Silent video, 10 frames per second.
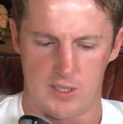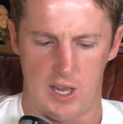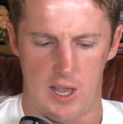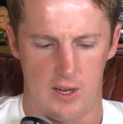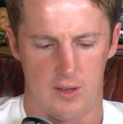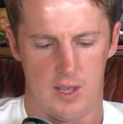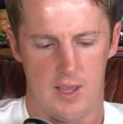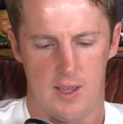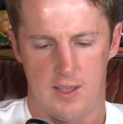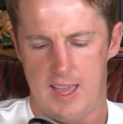So,
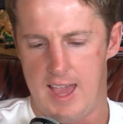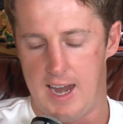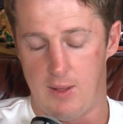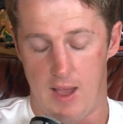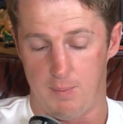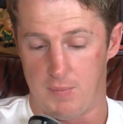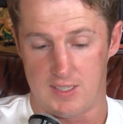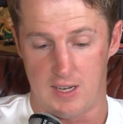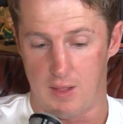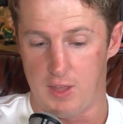yeah, anyway, I
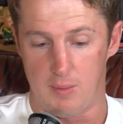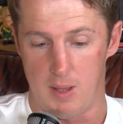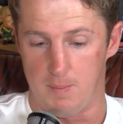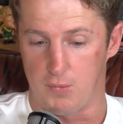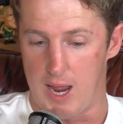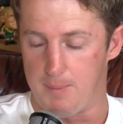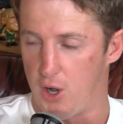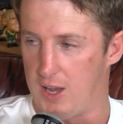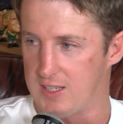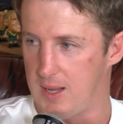said I think it'd be a great
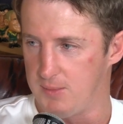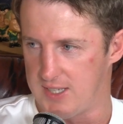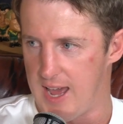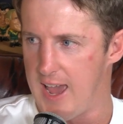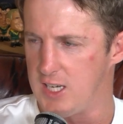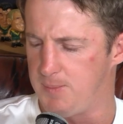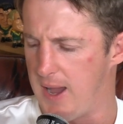buy at some stage,